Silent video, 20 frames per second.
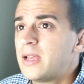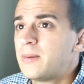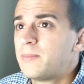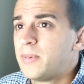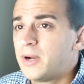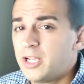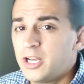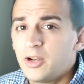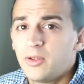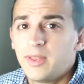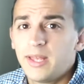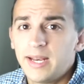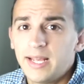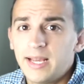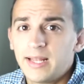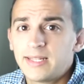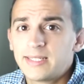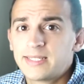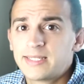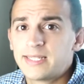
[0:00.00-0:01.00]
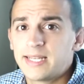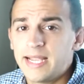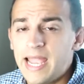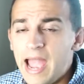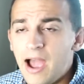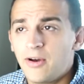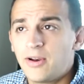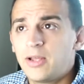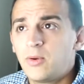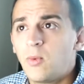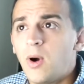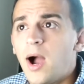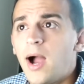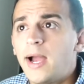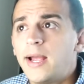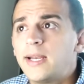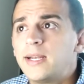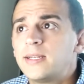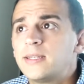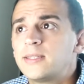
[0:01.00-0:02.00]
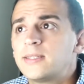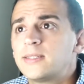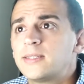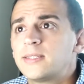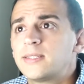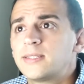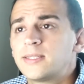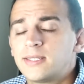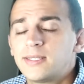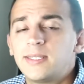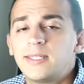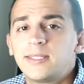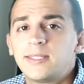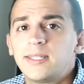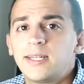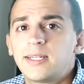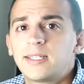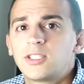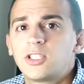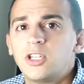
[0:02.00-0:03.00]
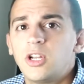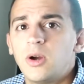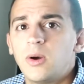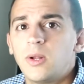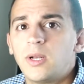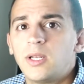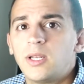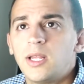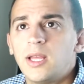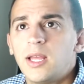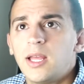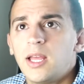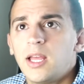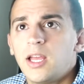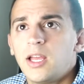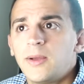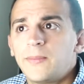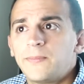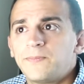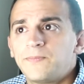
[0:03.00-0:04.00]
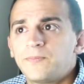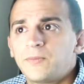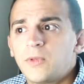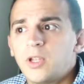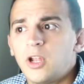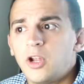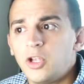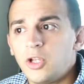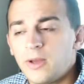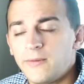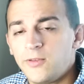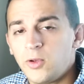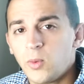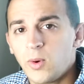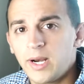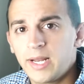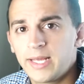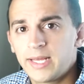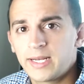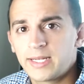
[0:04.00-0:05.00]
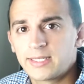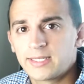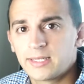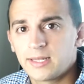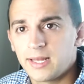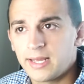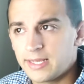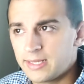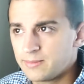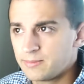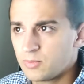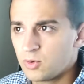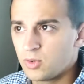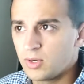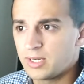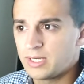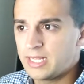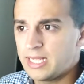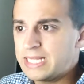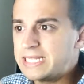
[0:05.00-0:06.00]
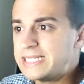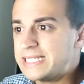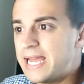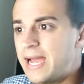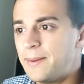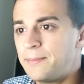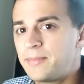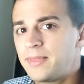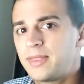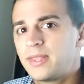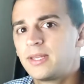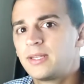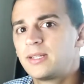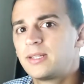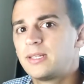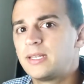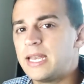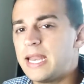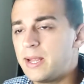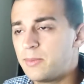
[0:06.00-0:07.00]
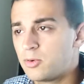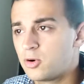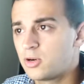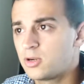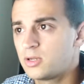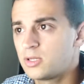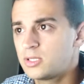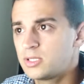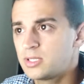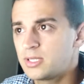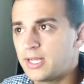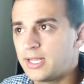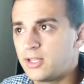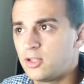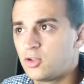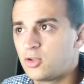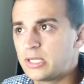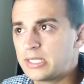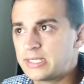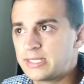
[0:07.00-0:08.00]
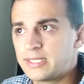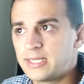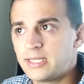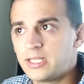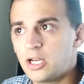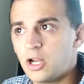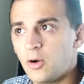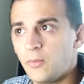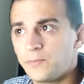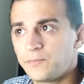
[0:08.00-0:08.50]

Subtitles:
But then again, this is the county-wide statistics. And if you want to get into like more in-depth neighborhoods, like you can see